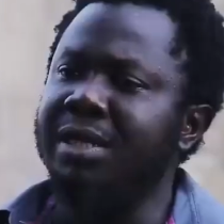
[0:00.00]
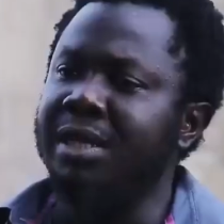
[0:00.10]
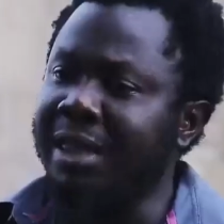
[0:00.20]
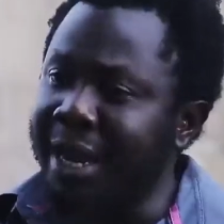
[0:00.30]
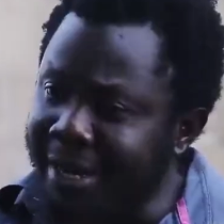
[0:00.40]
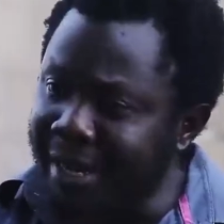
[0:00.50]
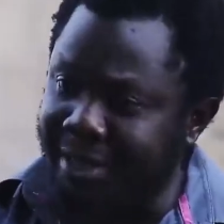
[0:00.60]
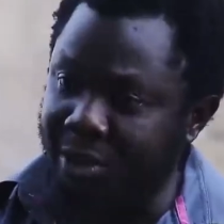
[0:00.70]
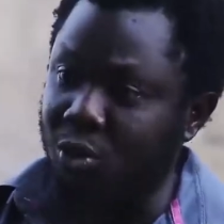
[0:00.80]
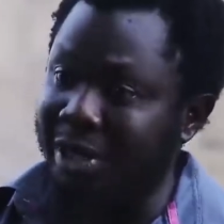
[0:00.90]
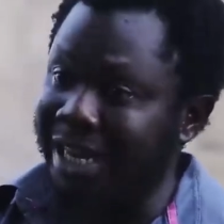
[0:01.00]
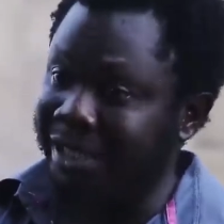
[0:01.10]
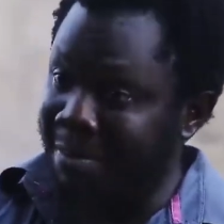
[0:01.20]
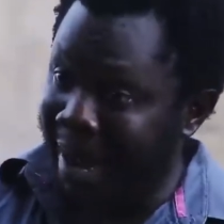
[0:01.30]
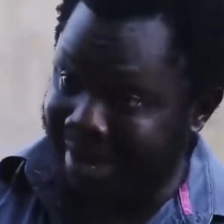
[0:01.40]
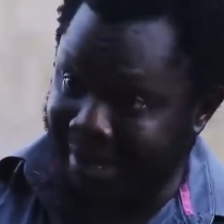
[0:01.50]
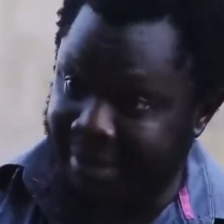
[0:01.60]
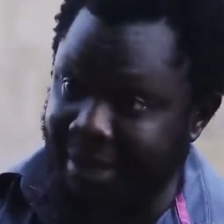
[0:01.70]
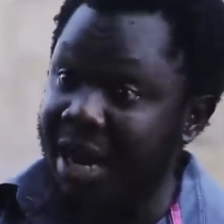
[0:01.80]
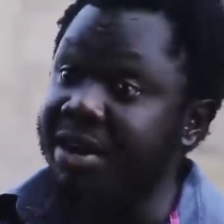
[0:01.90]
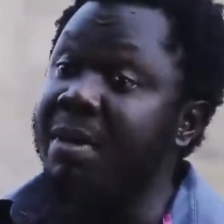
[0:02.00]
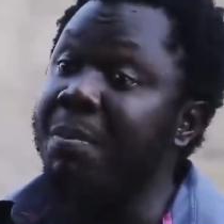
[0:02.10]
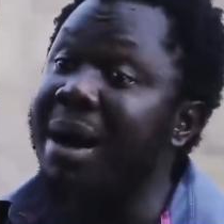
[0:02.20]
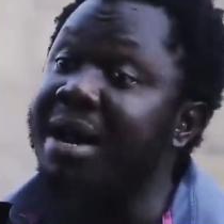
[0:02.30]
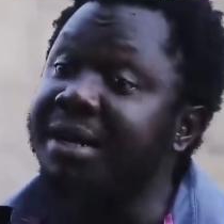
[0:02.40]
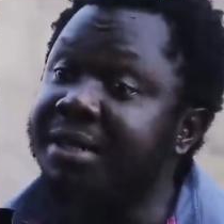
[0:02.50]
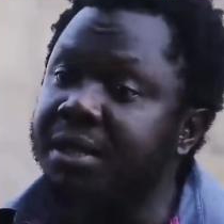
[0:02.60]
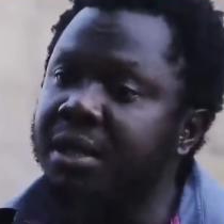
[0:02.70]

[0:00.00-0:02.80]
The target is to get married and remain married.